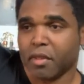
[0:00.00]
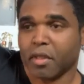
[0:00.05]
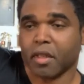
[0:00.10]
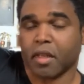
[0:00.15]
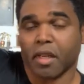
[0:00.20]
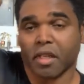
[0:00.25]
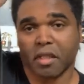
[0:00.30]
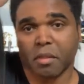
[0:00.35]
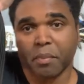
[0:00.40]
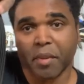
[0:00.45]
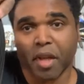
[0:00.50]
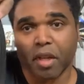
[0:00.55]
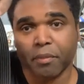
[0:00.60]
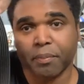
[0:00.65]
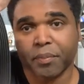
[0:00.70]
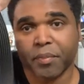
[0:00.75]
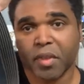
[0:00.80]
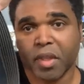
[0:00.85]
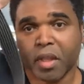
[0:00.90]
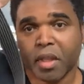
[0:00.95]
and here's a
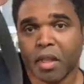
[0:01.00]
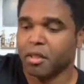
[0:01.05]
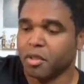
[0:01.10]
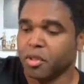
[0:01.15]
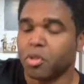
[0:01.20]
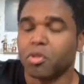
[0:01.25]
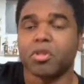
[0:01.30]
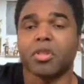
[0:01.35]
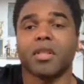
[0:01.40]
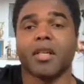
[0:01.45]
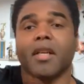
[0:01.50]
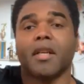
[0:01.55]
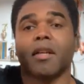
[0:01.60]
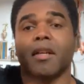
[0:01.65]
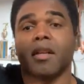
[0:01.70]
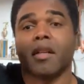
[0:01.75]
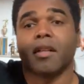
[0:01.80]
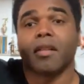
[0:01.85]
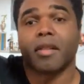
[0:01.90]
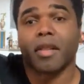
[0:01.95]
belt. Usually,
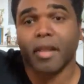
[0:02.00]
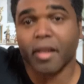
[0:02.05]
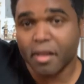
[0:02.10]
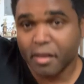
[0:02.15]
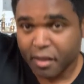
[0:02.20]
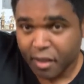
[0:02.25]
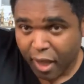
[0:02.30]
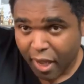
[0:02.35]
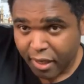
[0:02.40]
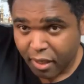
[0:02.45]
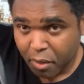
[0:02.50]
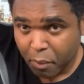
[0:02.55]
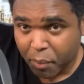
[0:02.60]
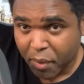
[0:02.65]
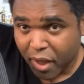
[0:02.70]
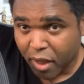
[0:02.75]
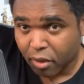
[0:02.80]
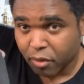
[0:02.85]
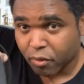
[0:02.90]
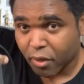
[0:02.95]
the inside of the
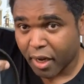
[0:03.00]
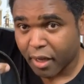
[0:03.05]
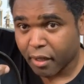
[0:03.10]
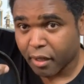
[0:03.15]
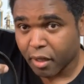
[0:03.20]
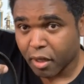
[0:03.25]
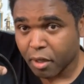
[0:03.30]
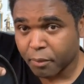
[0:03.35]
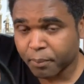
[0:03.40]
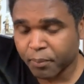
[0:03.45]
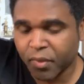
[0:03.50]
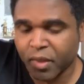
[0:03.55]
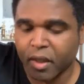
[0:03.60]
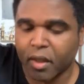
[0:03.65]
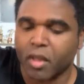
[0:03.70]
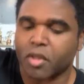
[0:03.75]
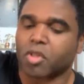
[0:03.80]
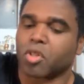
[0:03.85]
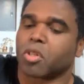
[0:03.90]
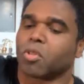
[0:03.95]
belt, right here,
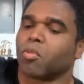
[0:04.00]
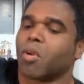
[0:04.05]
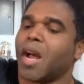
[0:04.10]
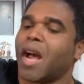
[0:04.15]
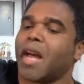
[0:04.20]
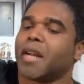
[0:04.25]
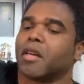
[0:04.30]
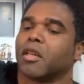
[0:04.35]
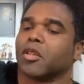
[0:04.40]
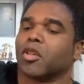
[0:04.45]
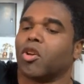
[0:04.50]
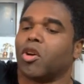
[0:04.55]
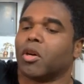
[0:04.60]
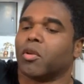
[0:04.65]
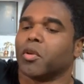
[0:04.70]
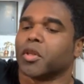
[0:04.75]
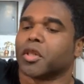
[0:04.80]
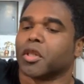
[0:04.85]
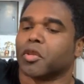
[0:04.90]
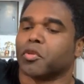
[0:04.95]
is gonna ride
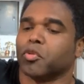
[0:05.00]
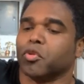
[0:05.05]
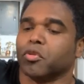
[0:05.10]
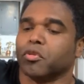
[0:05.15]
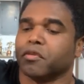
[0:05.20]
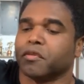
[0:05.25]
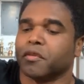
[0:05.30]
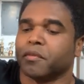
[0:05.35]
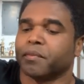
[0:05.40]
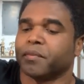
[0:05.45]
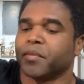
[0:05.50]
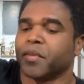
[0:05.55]
along with the groove